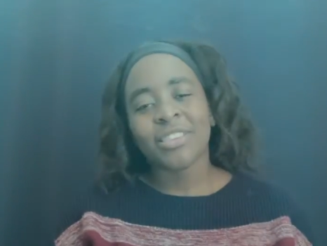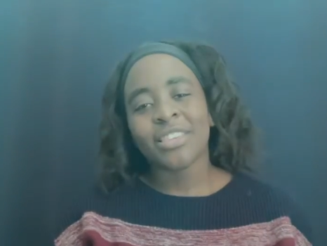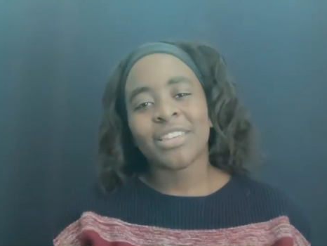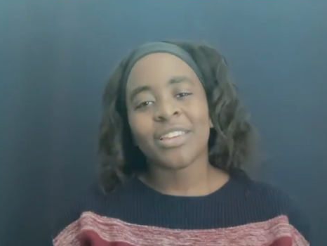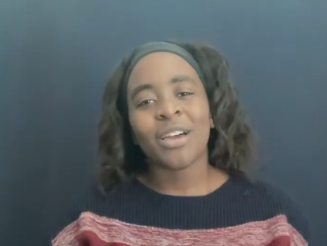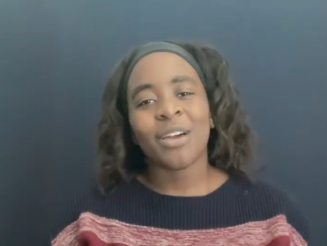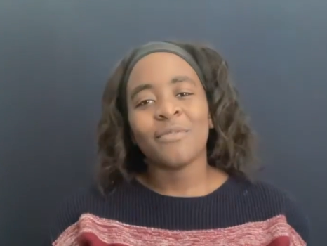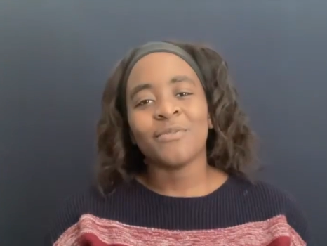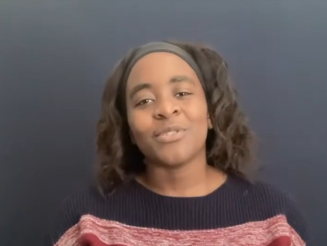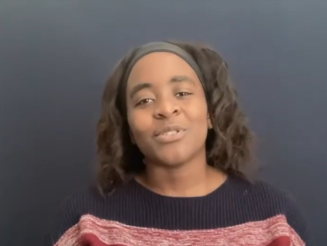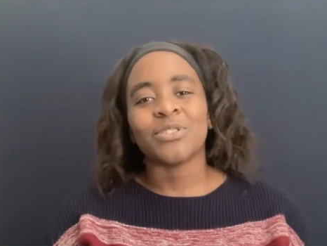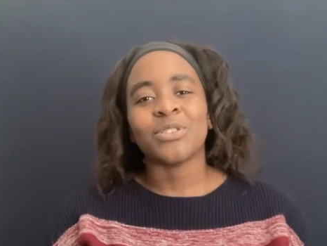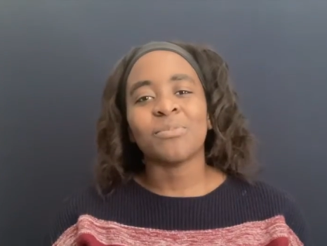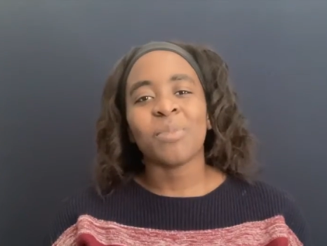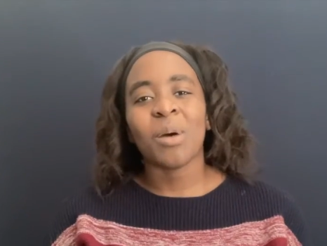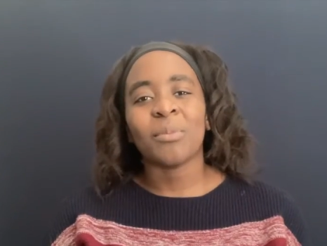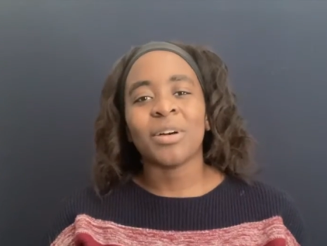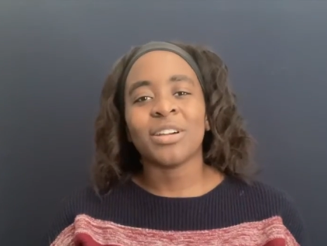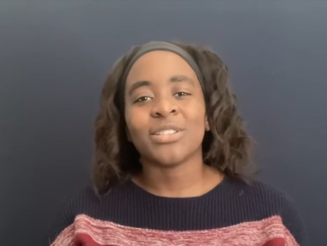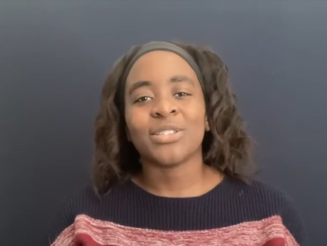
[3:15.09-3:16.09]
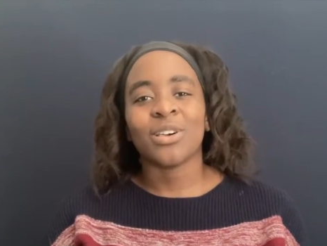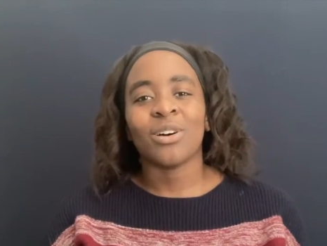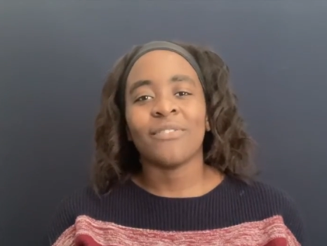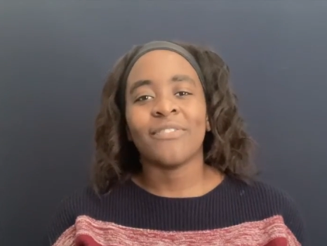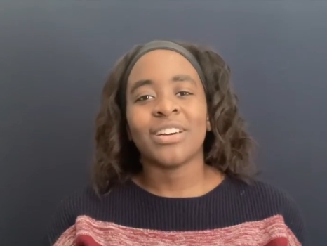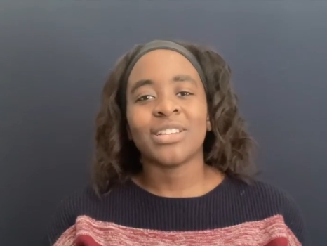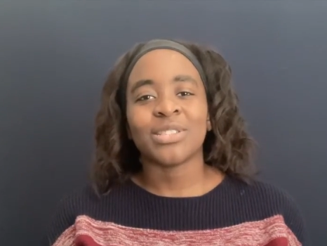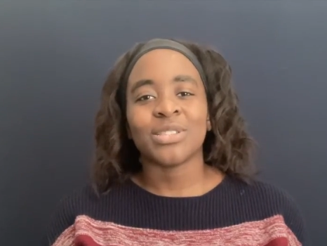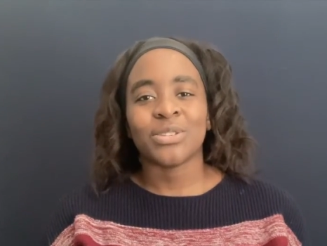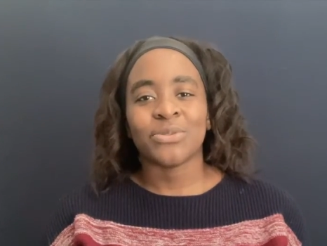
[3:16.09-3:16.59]
that I've learned about
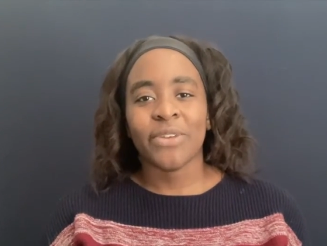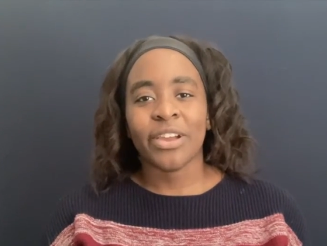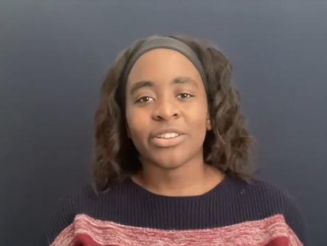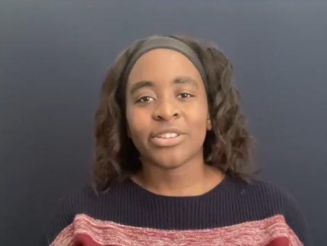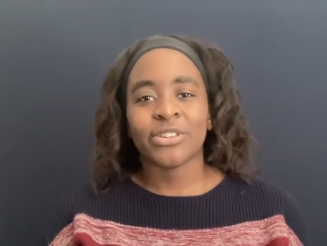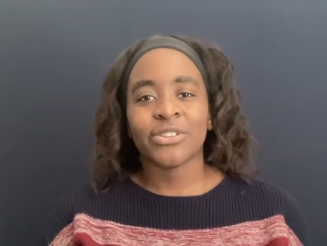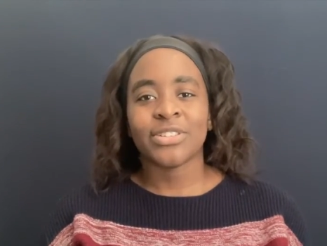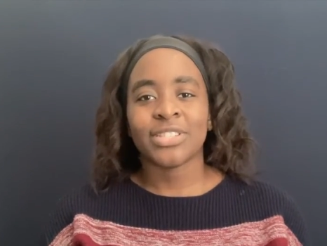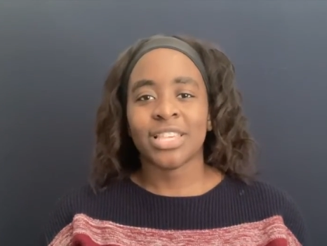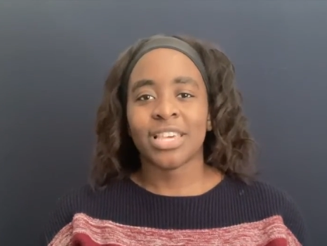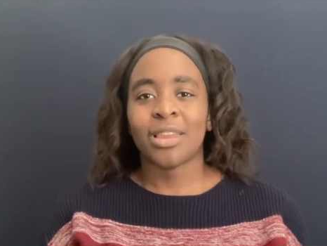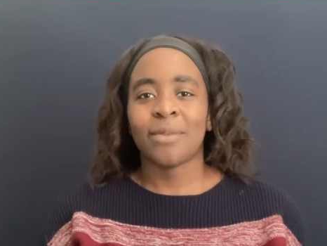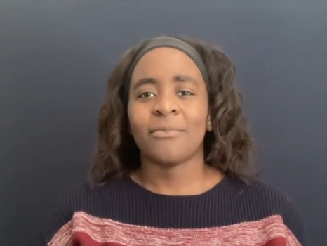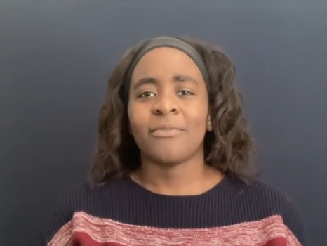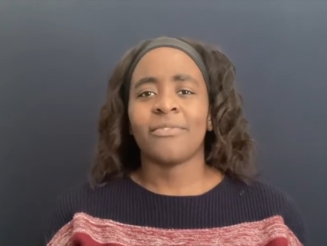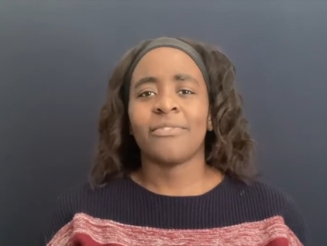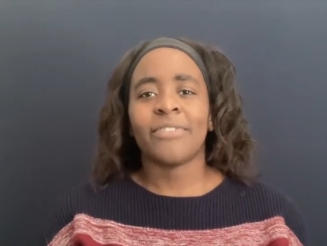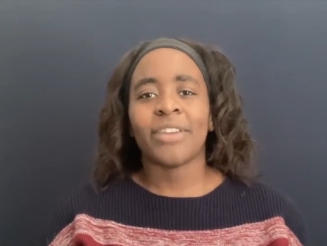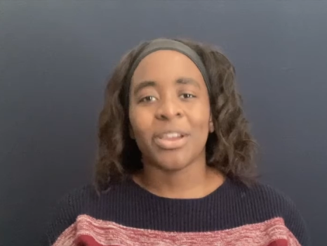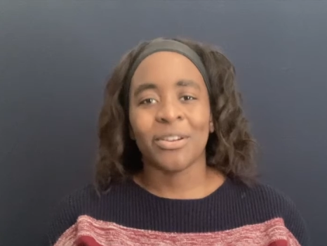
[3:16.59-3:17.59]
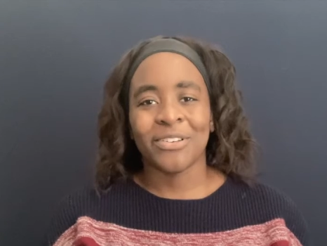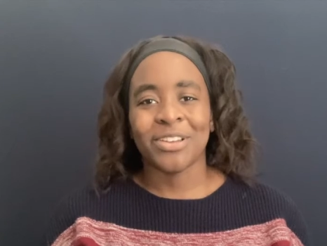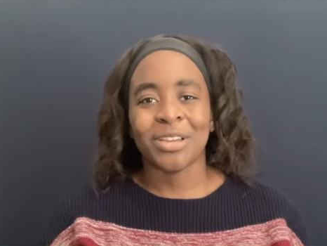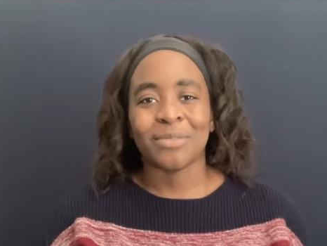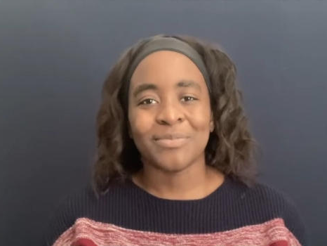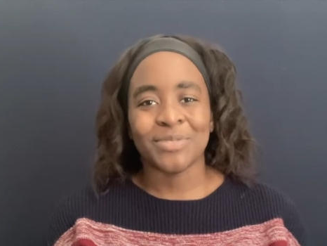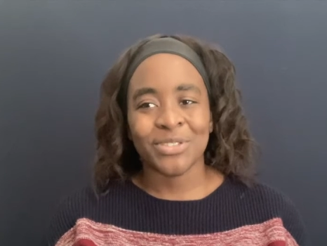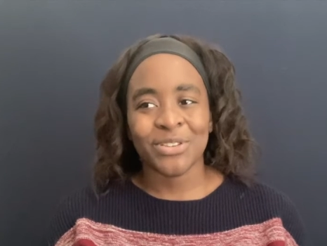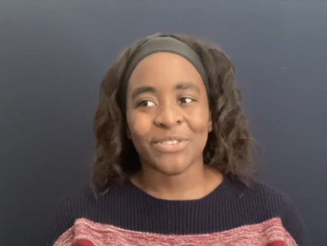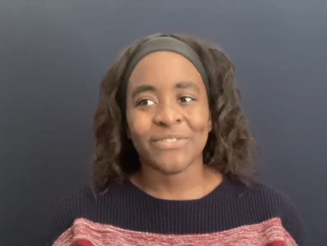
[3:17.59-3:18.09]
myself as a director is that I'm very
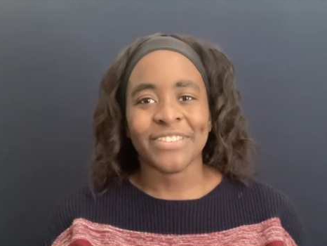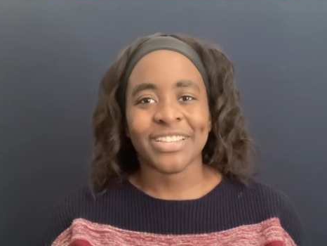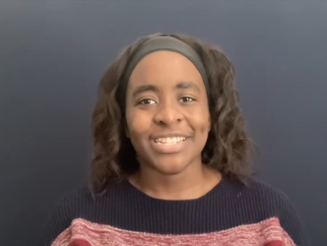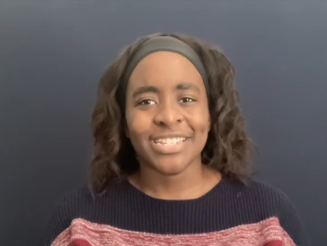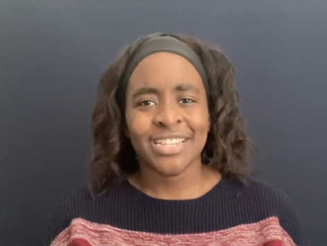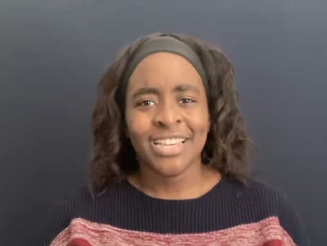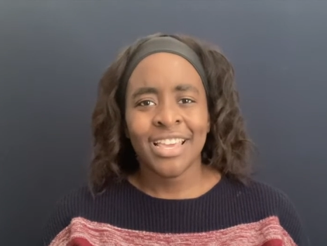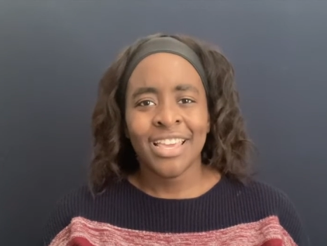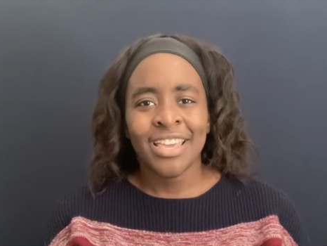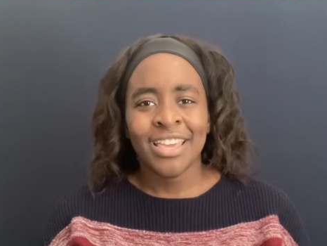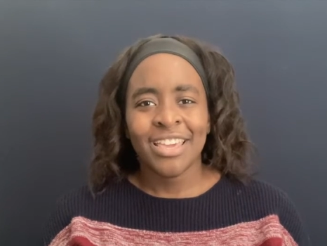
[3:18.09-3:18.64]
observant.